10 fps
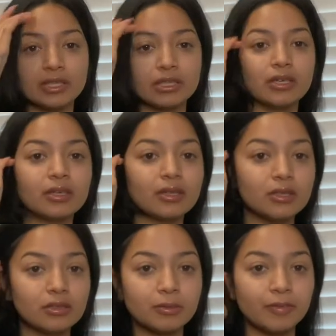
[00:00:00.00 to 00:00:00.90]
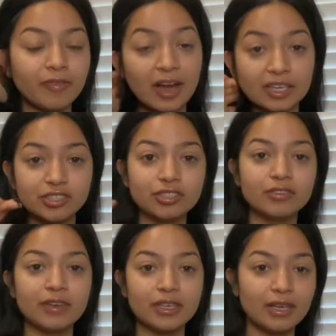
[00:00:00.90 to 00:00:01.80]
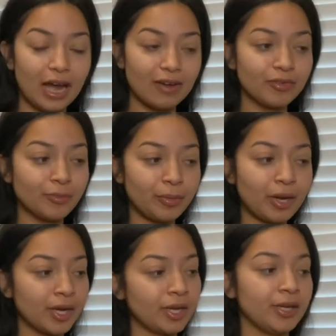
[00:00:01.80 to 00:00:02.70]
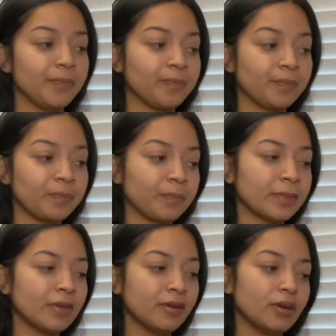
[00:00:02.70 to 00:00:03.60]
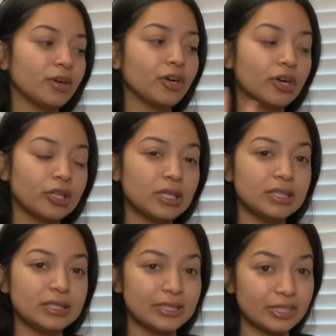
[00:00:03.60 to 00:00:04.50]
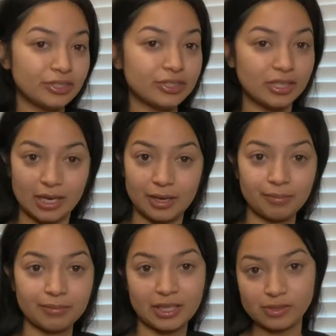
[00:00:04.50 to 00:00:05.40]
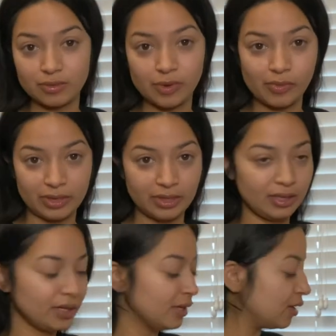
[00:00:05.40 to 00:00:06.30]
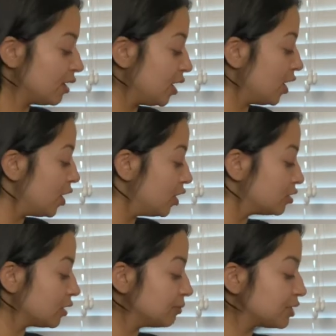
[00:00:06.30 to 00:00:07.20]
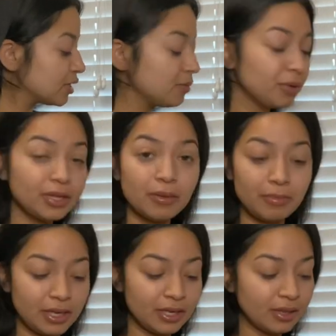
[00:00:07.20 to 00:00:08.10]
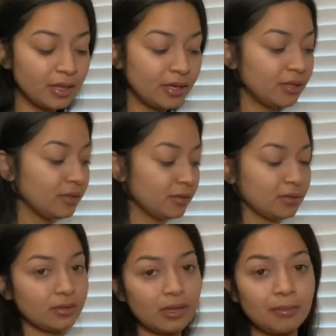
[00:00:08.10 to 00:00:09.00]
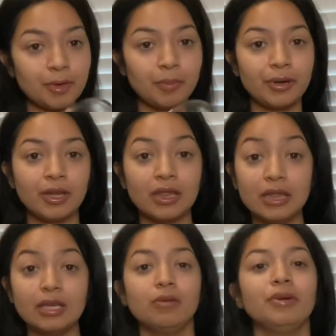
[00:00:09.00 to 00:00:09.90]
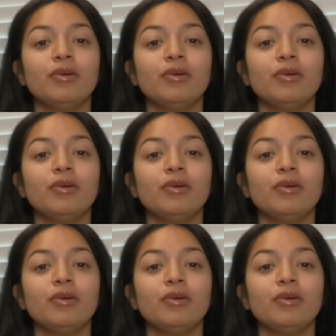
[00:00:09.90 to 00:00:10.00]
to cook a little bit faster. If I could have it by early dinner time, that's when I want to eat it. So I'm just gonna put the meat in there. I'm gonna put a little bit of